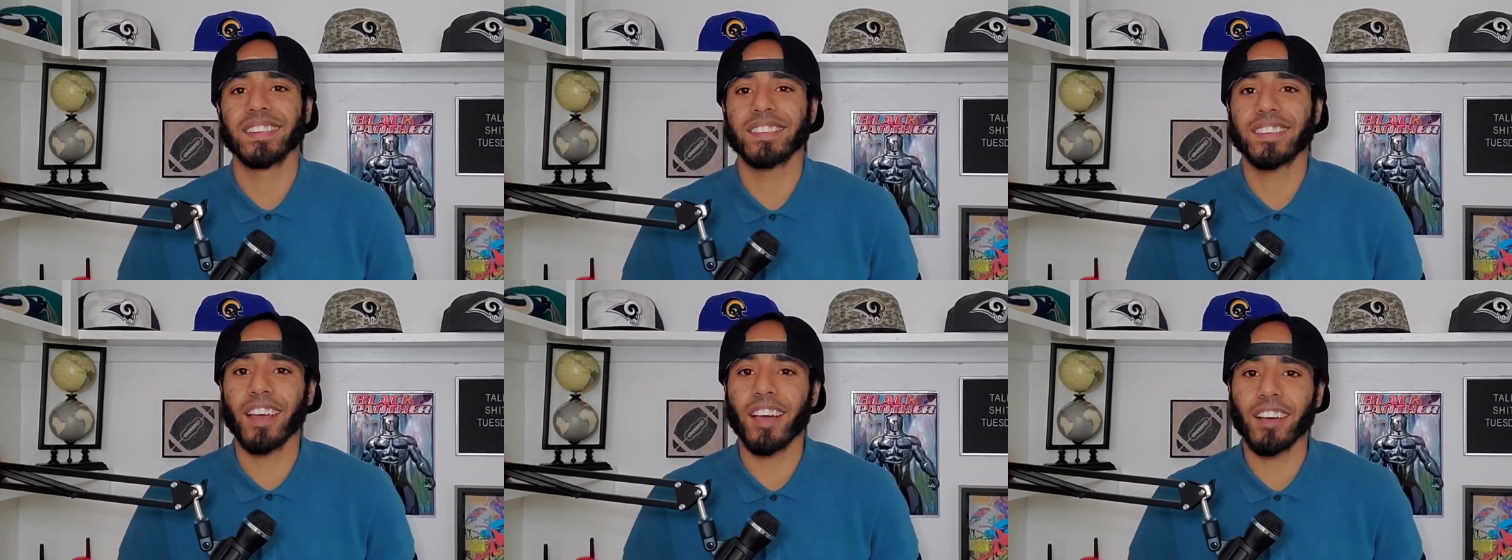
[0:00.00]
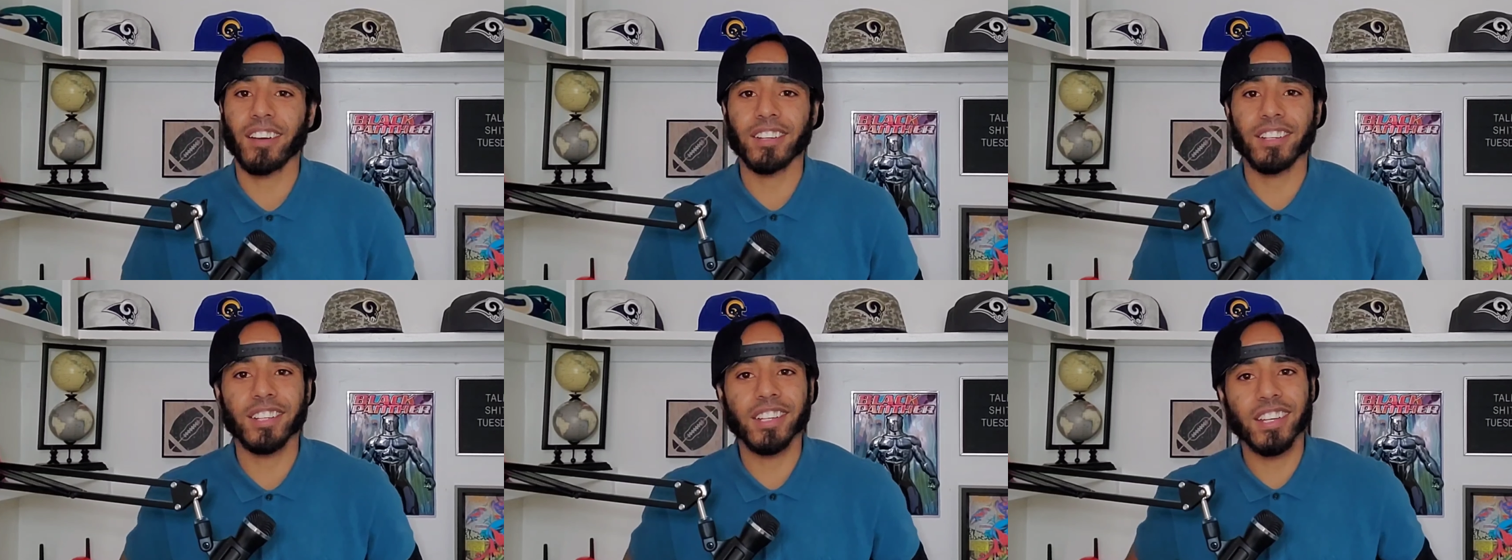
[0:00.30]

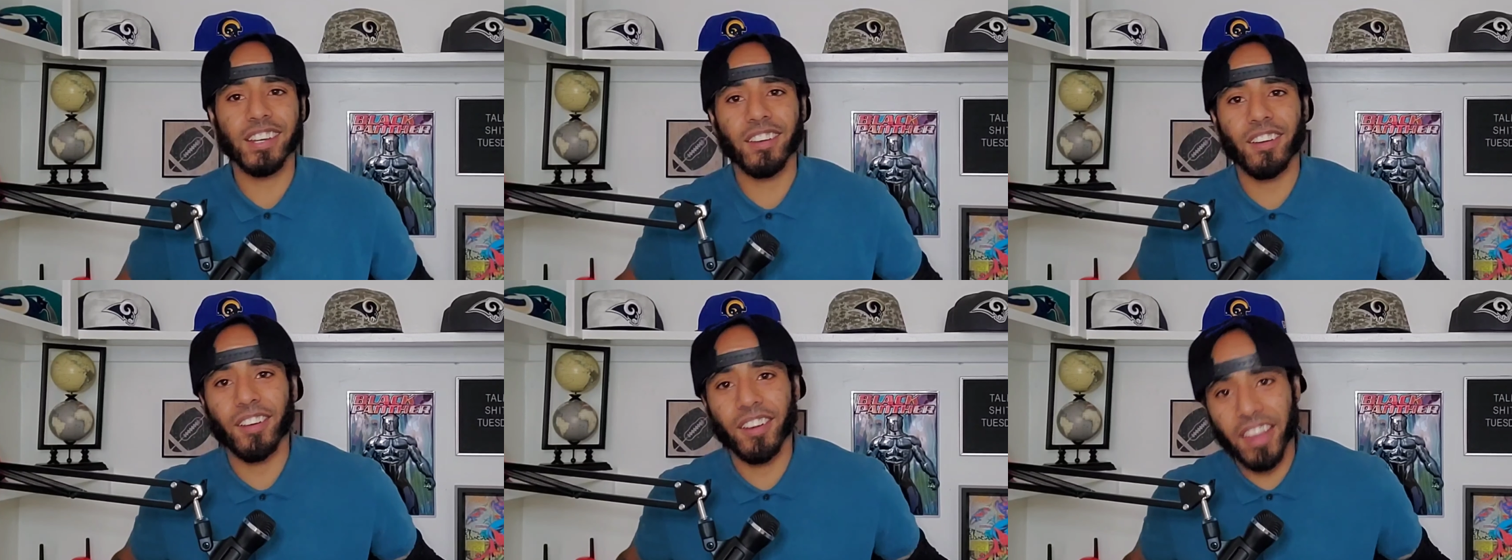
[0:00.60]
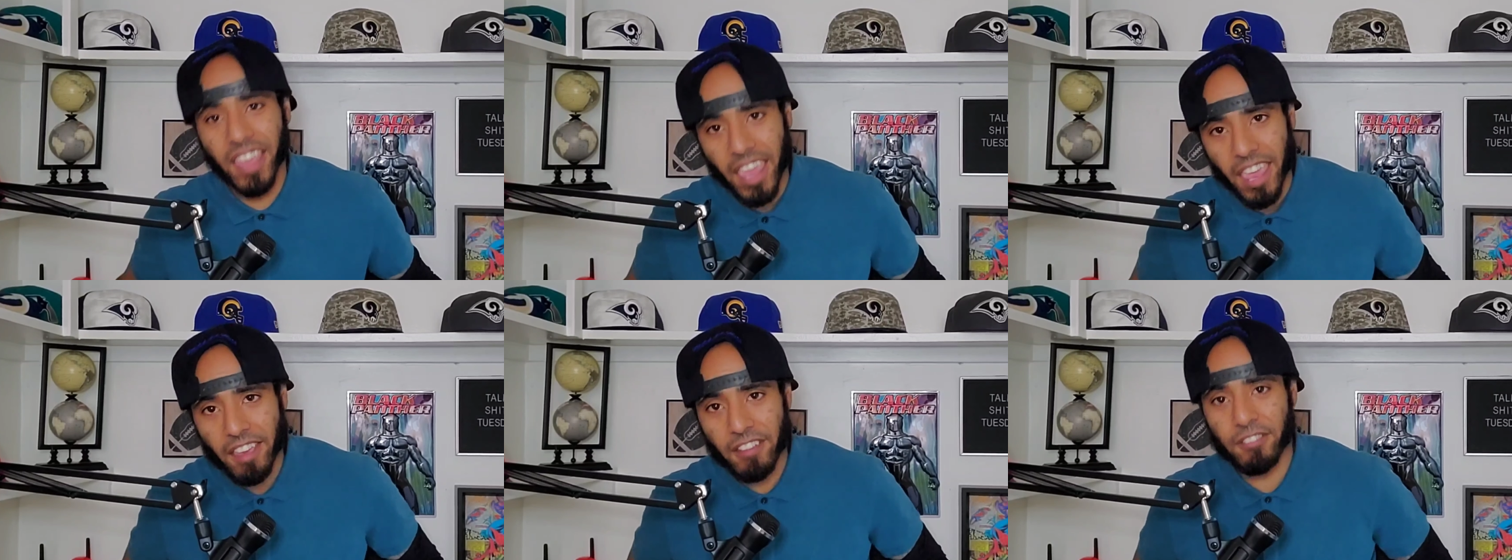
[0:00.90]
talk shit
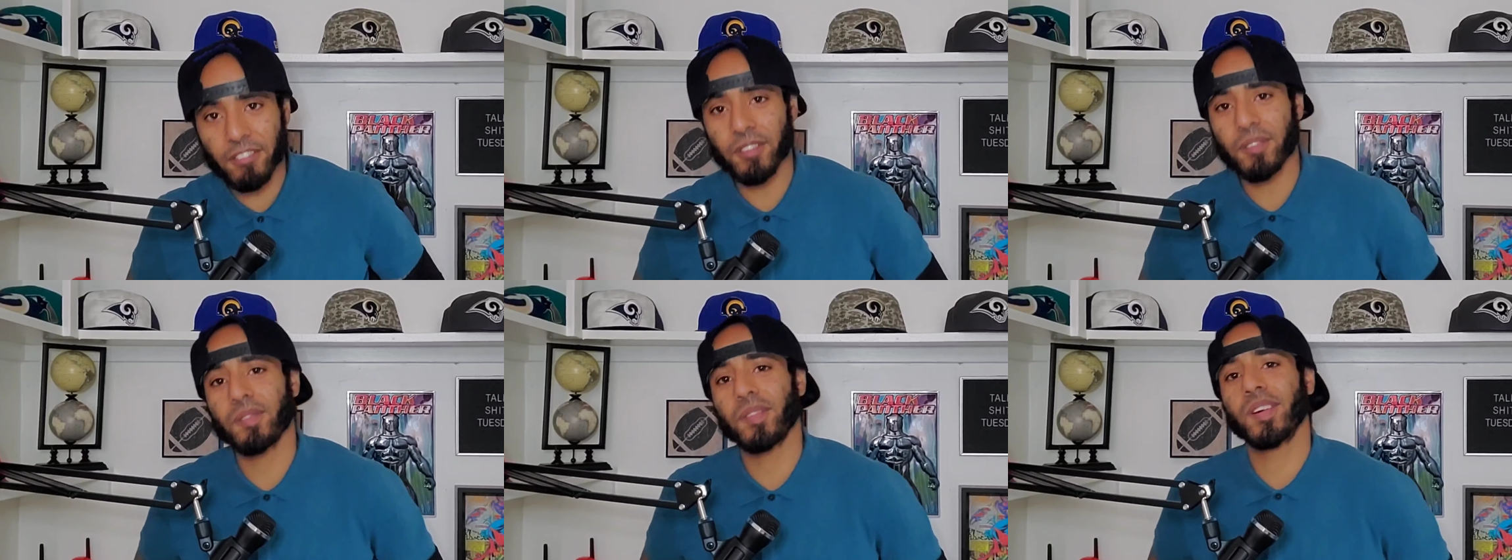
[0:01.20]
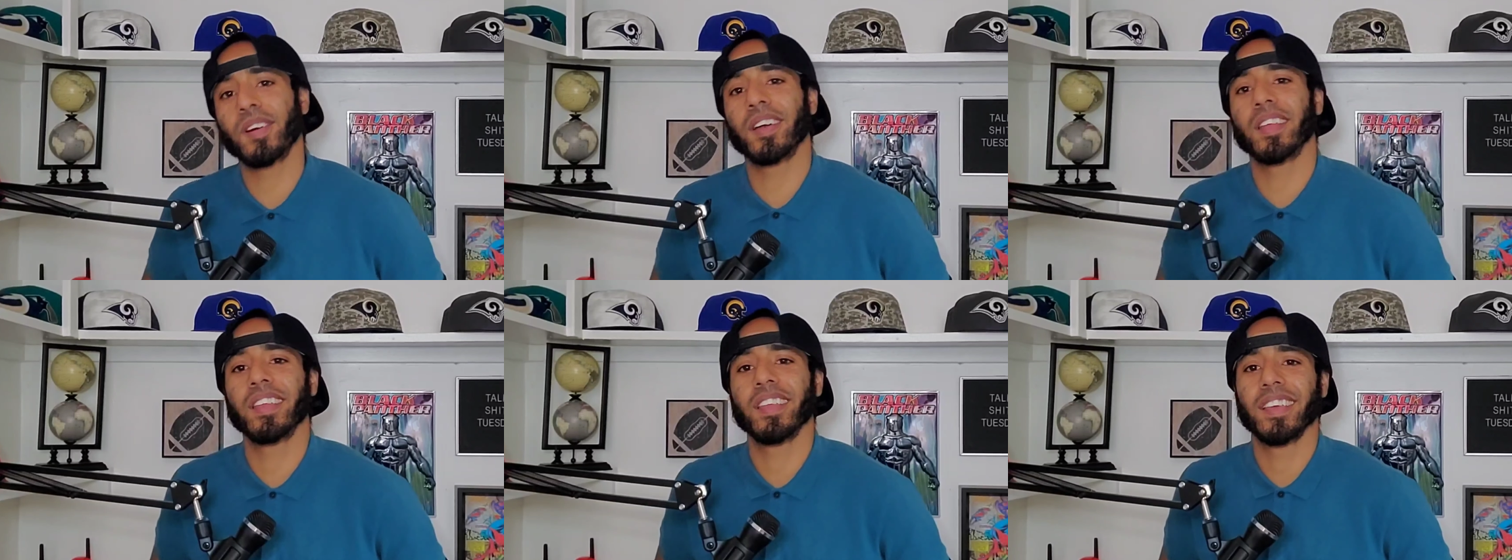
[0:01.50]
on
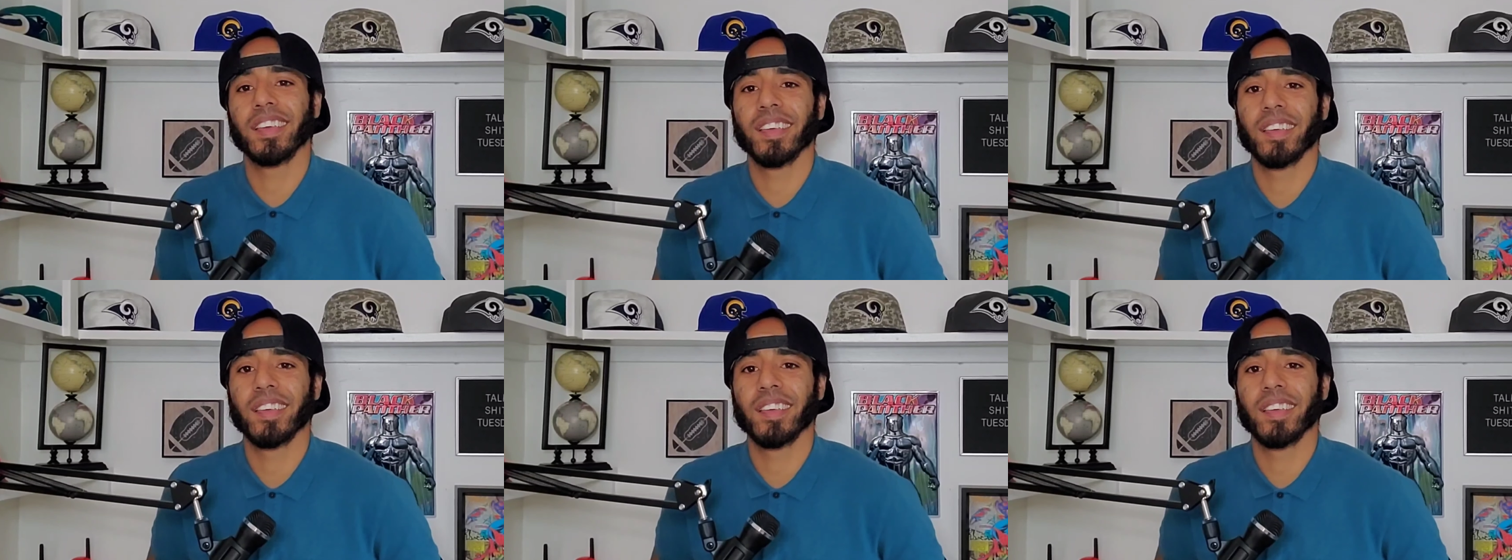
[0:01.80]
everyone,